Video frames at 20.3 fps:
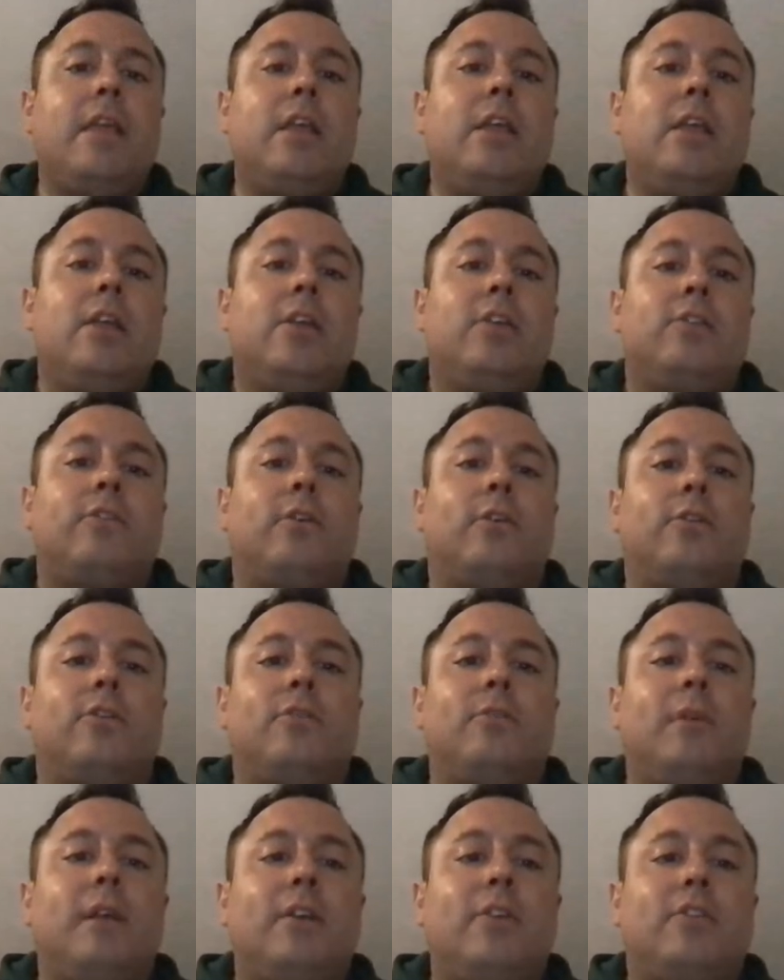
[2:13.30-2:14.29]
So to
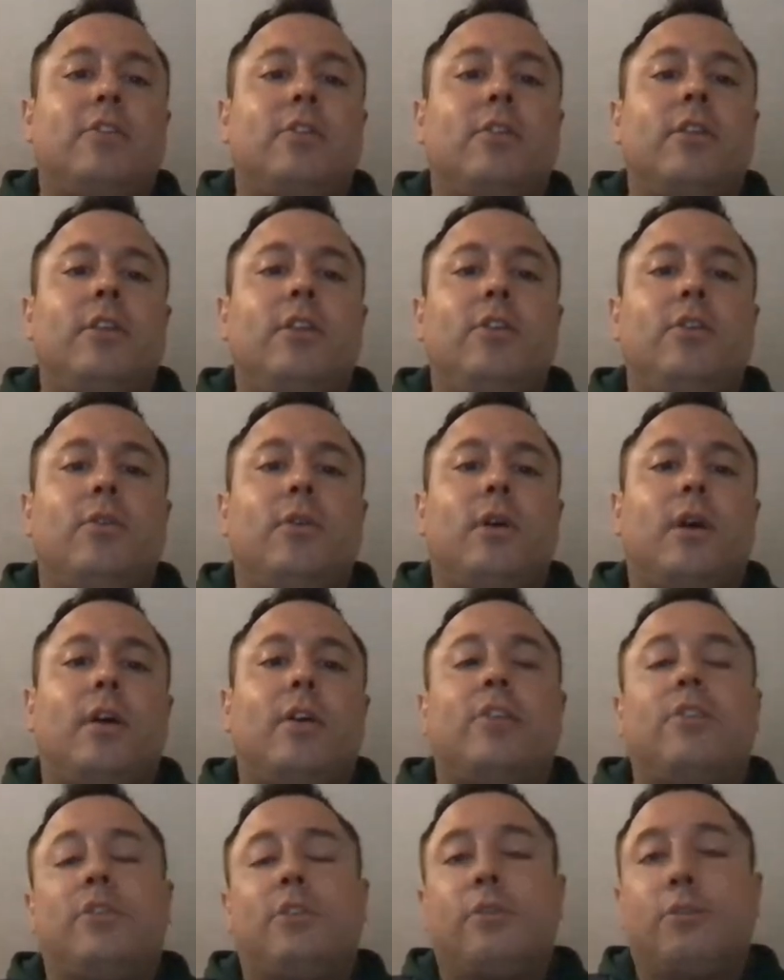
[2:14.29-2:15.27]
make sure
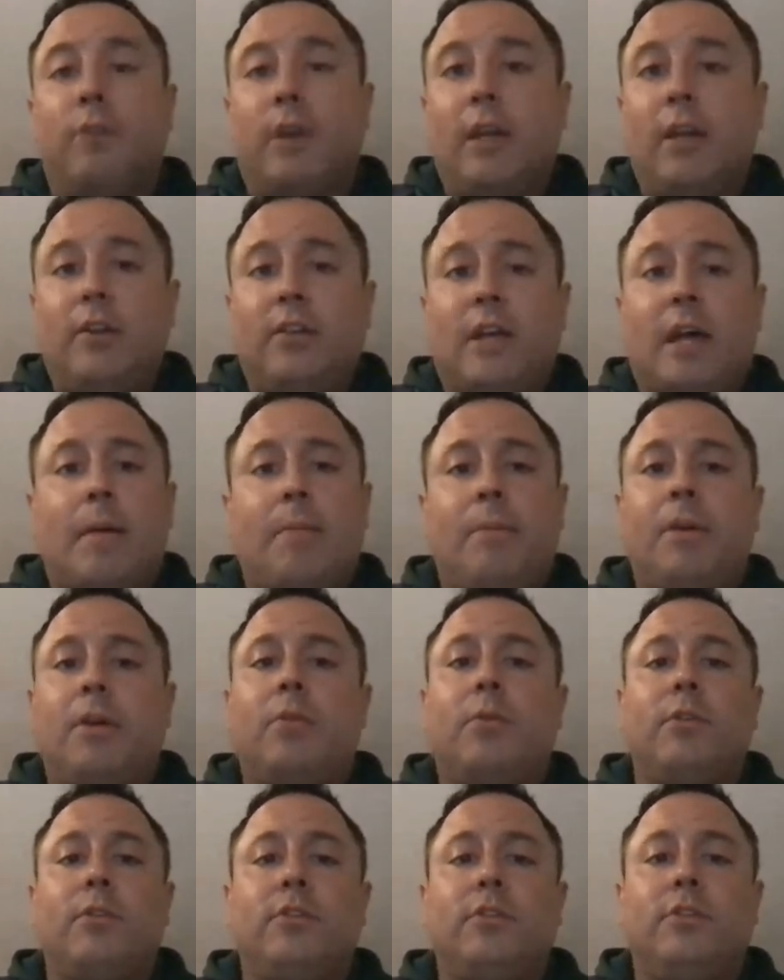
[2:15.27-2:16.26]
that to create a topic,
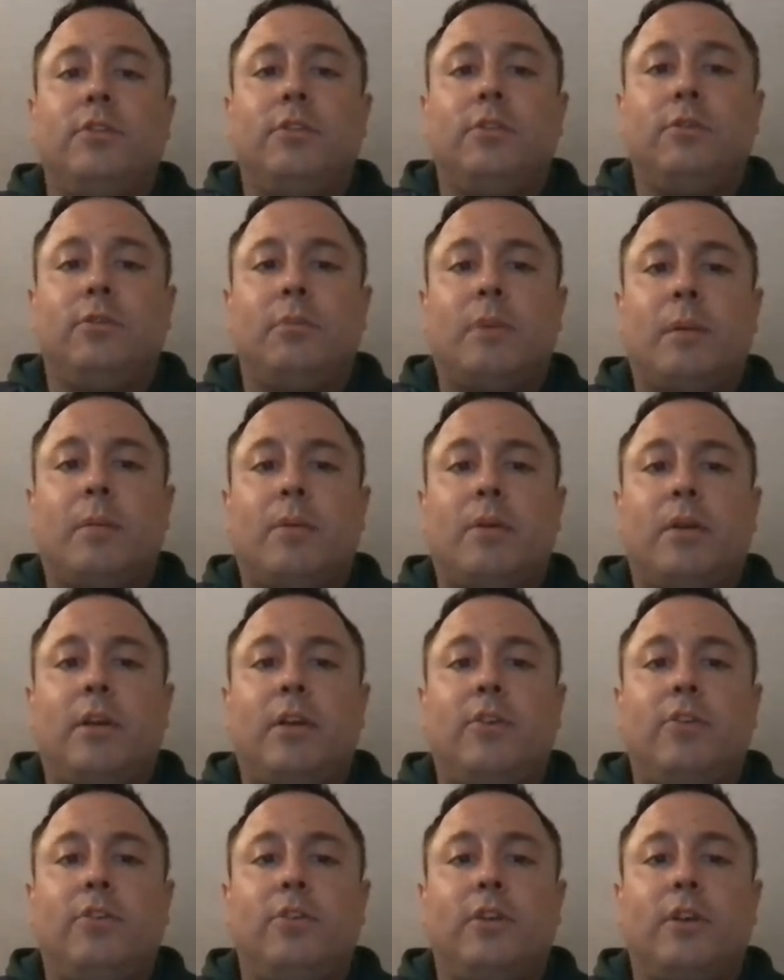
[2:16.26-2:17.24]
what you do, remember,
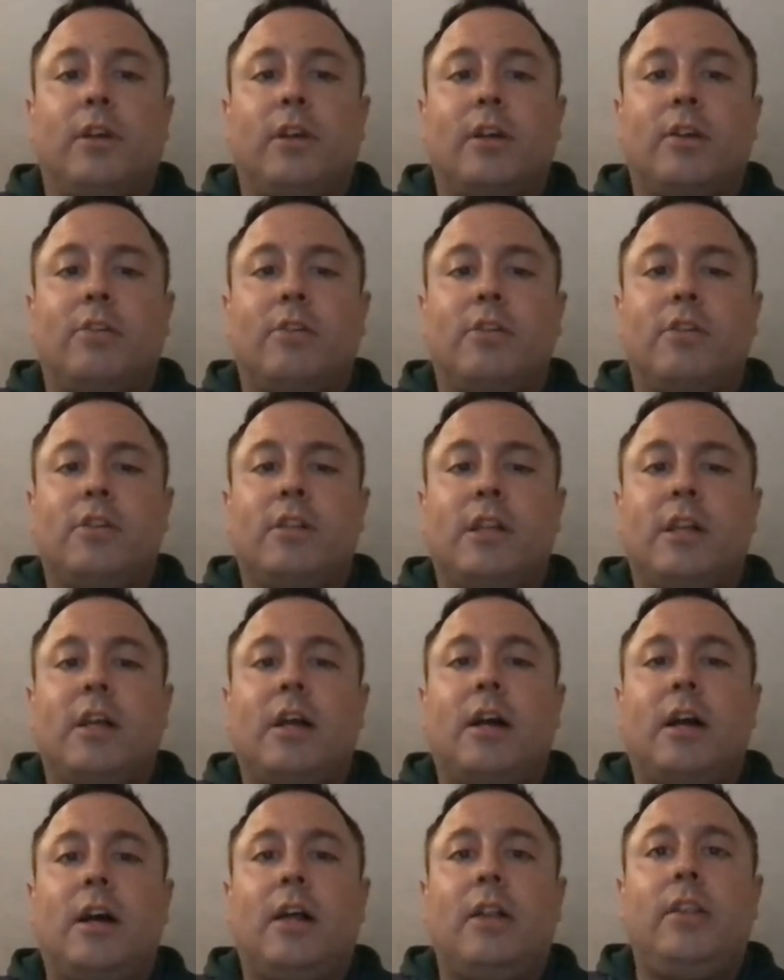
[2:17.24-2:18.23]
is you're going to click
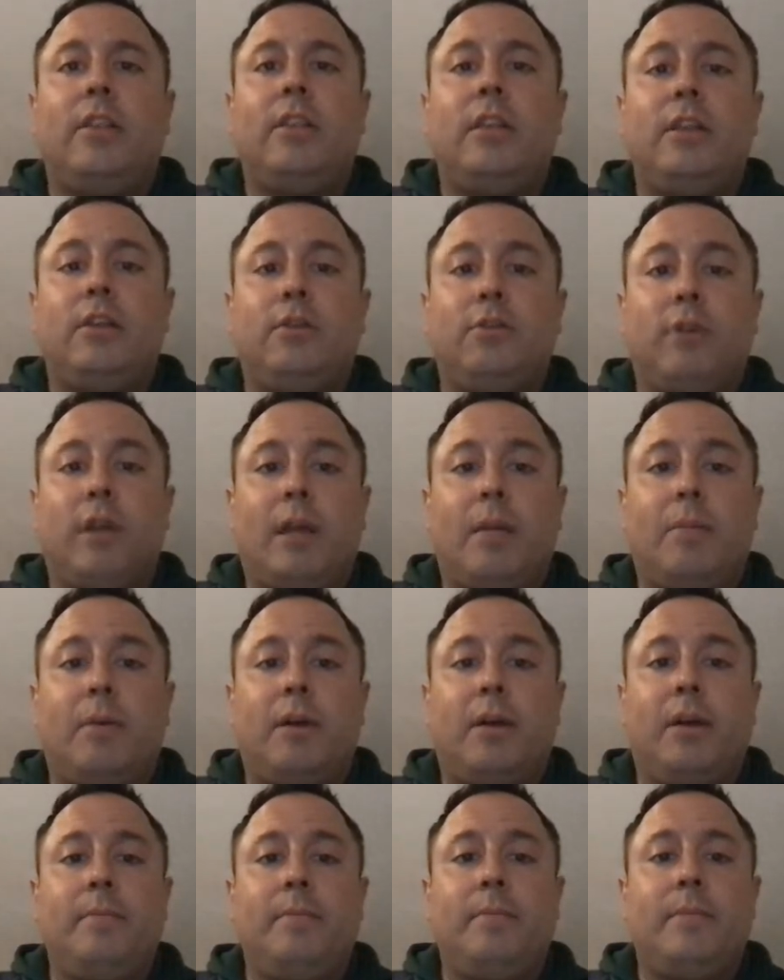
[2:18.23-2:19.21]
on the create
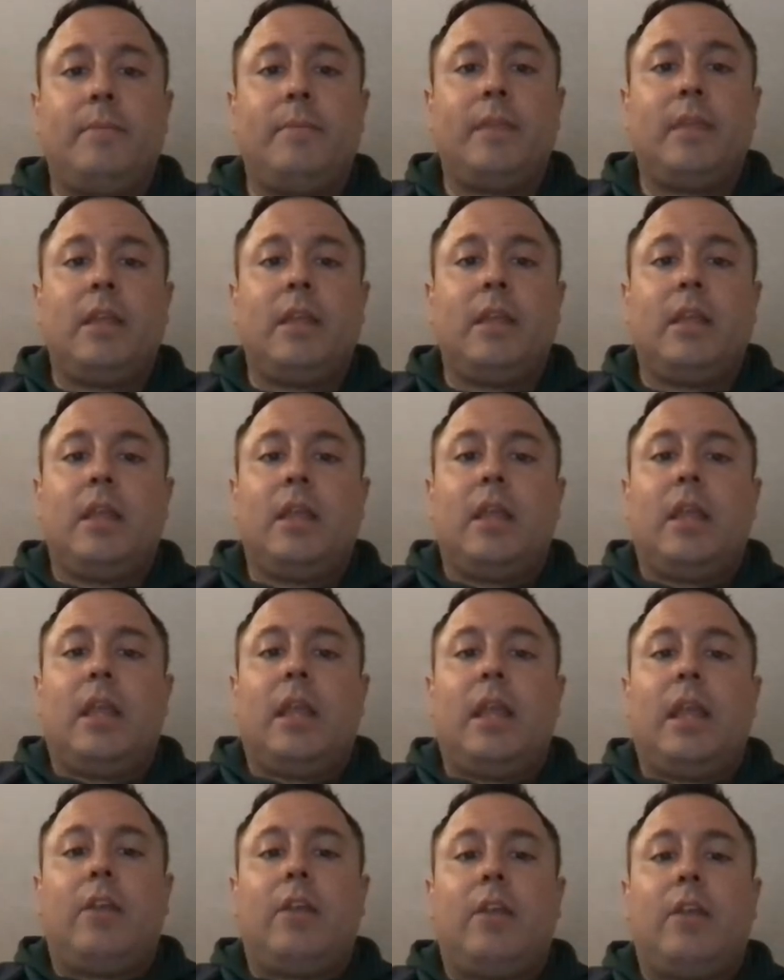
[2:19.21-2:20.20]
button
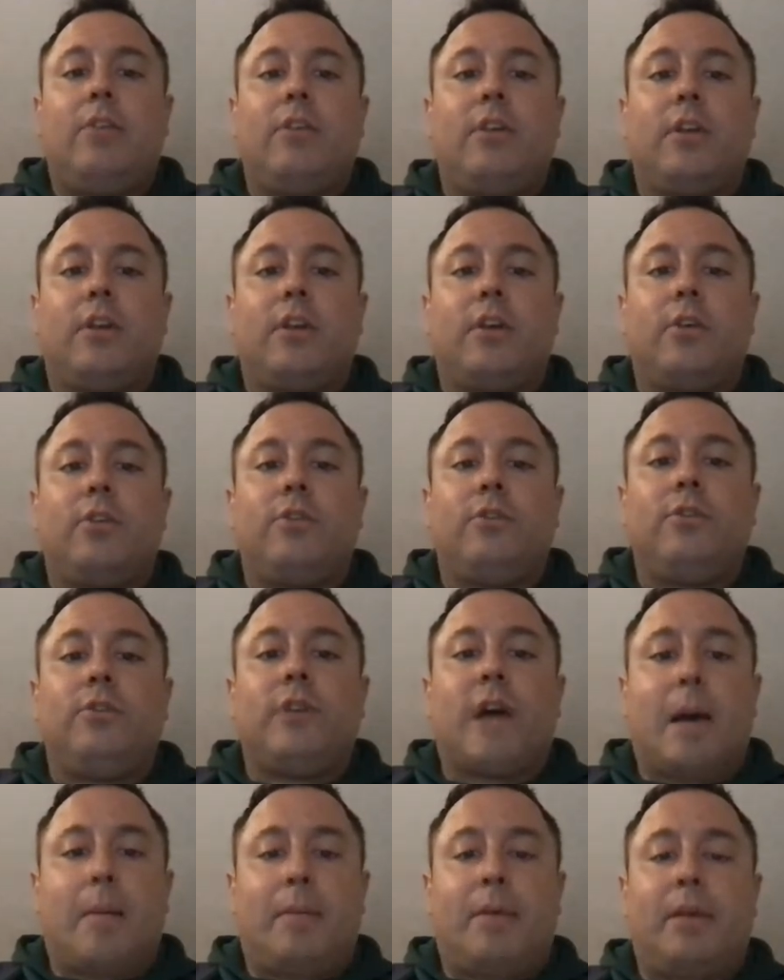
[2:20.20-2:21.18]
and you're going to go to
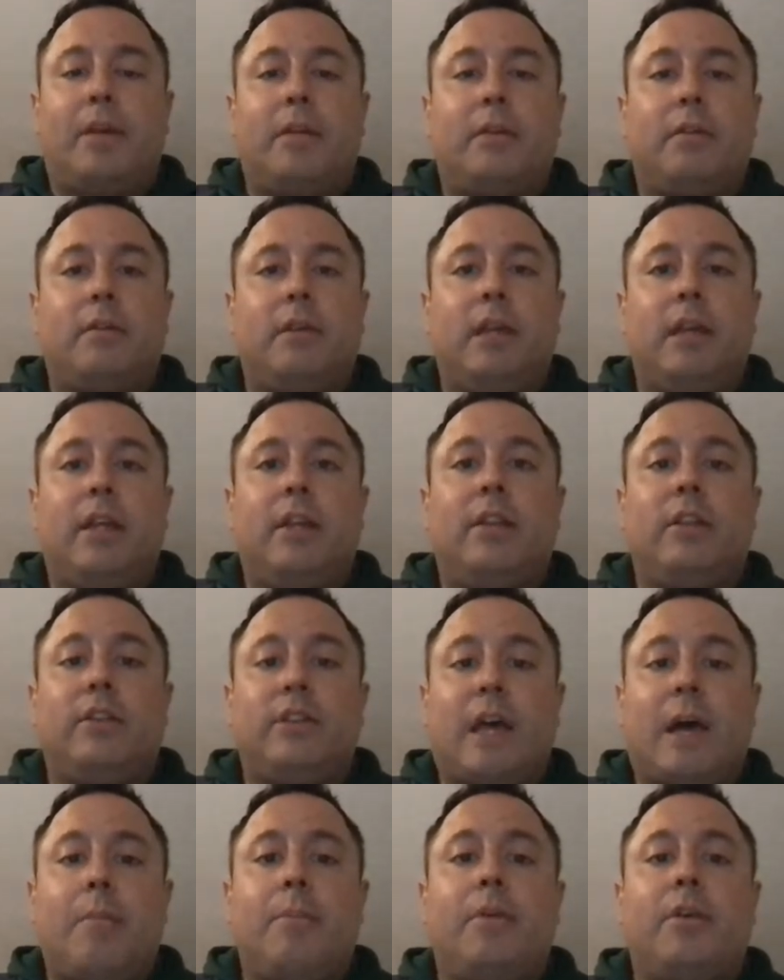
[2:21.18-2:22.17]
topic, and the
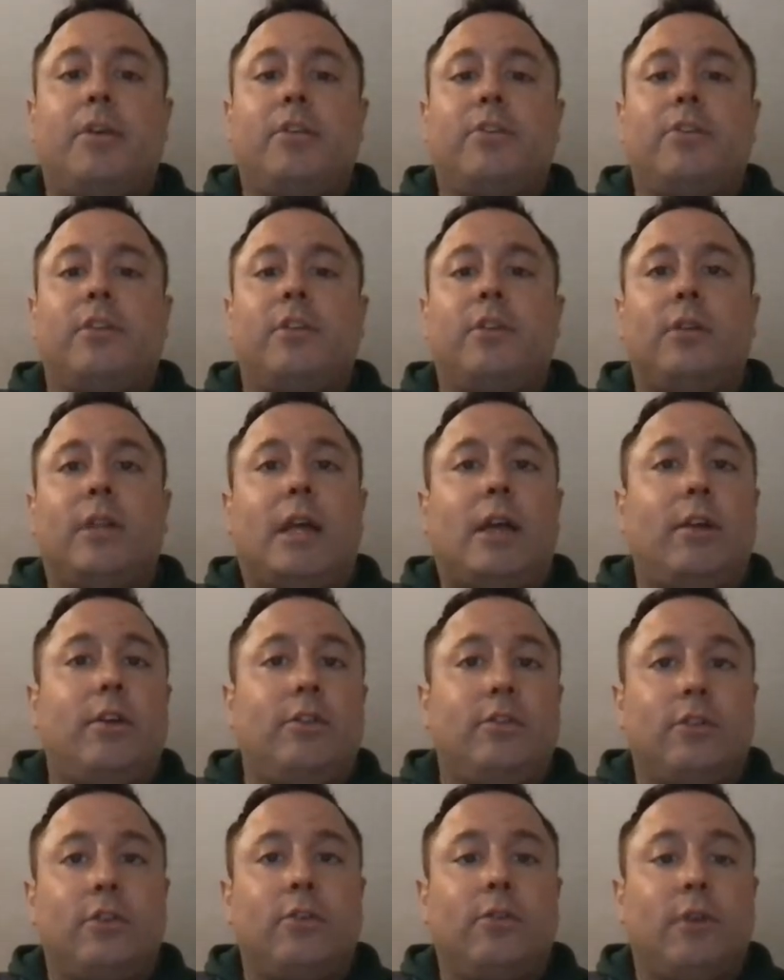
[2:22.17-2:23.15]
topic is going to allow you
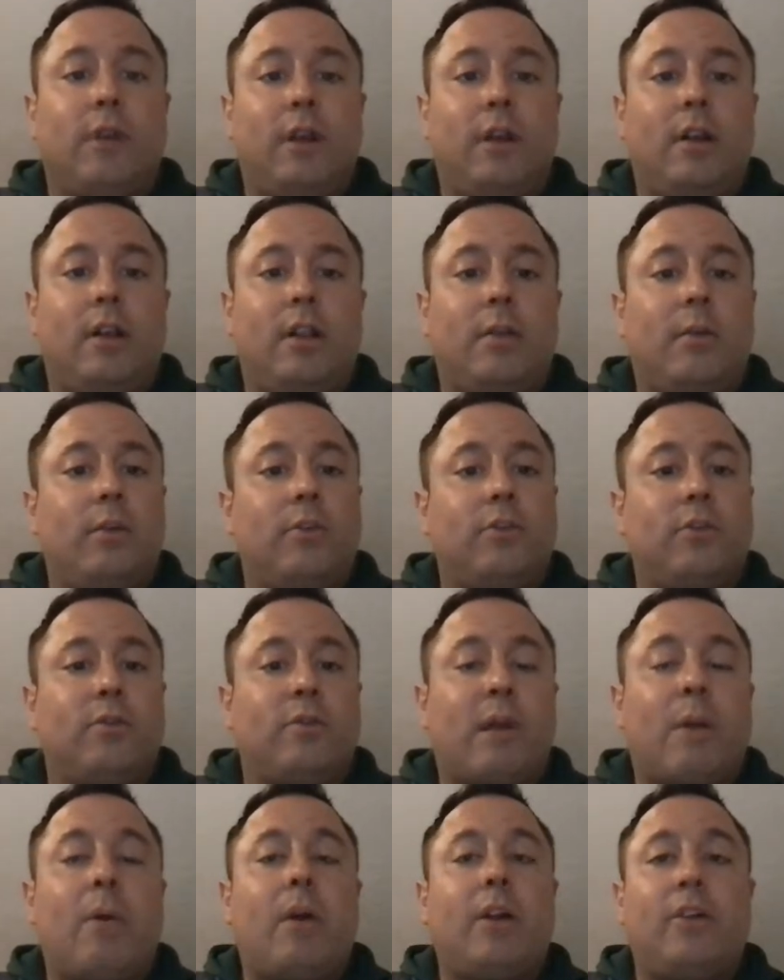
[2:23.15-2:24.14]
to create another one. So if
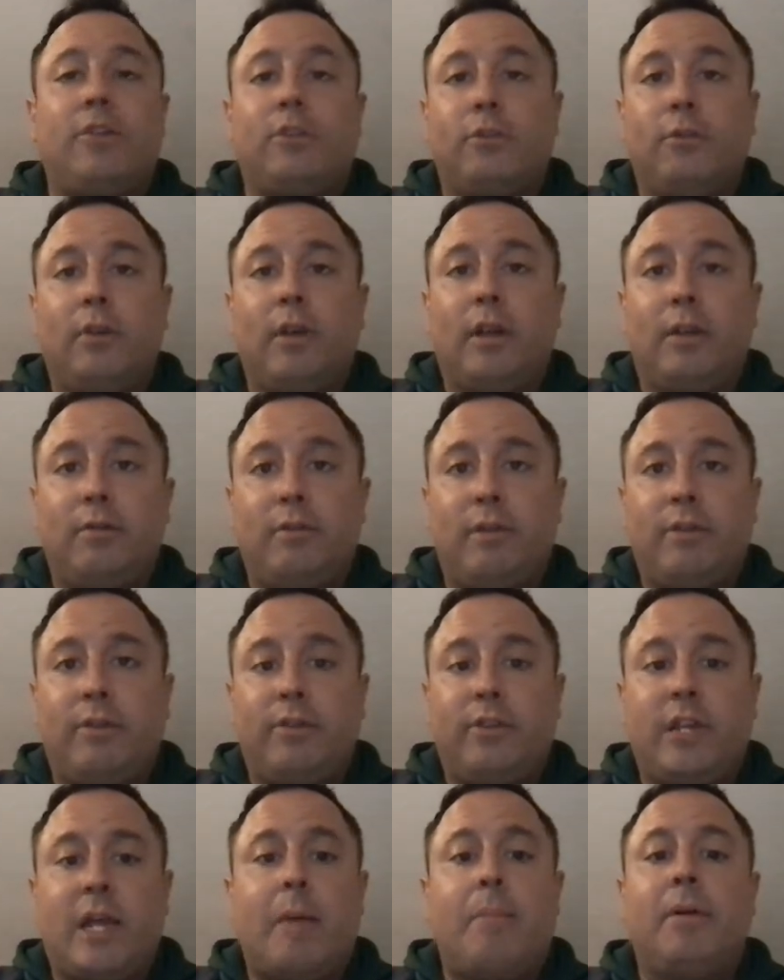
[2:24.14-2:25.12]
I wanted to create a 5th
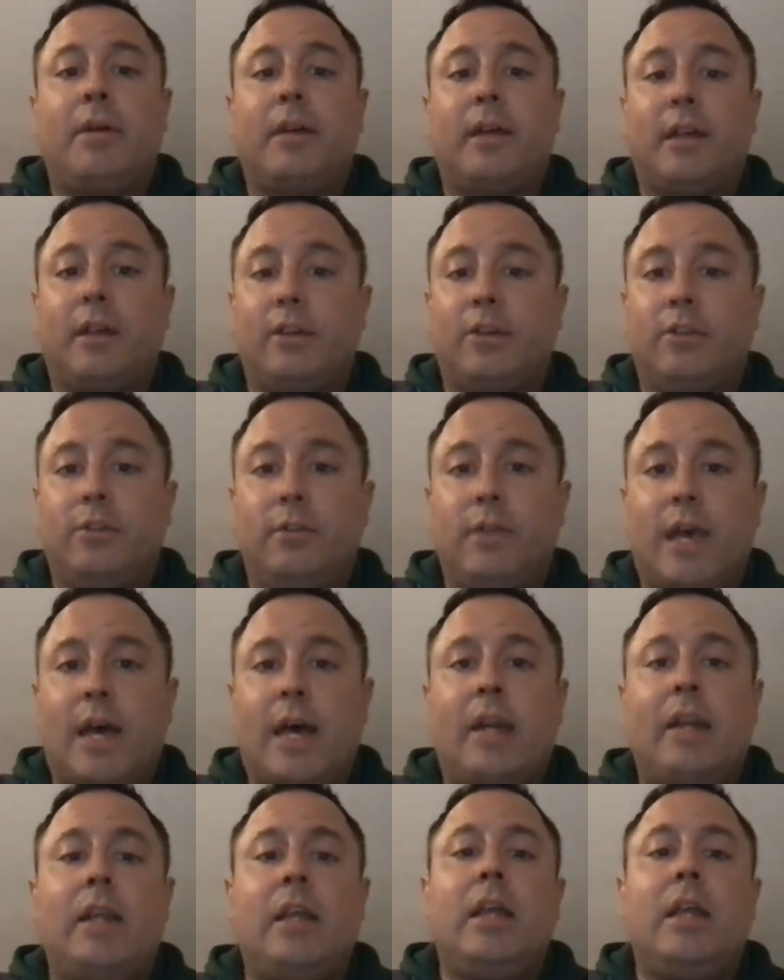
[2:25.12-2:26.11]
topic, I could do
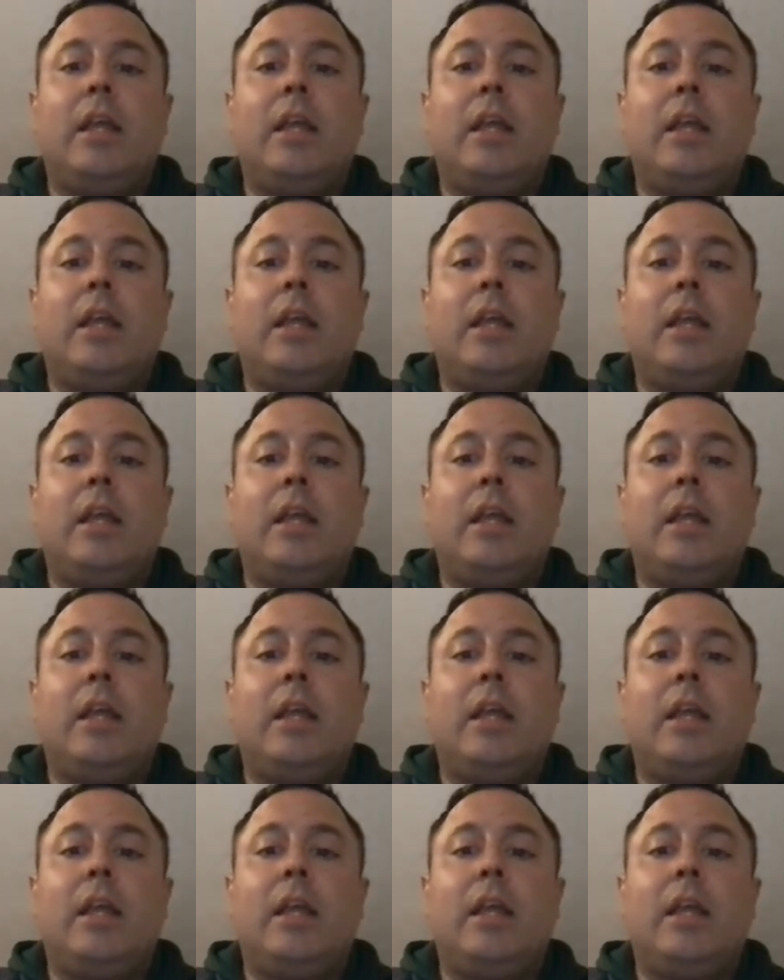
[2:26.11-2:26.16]
that.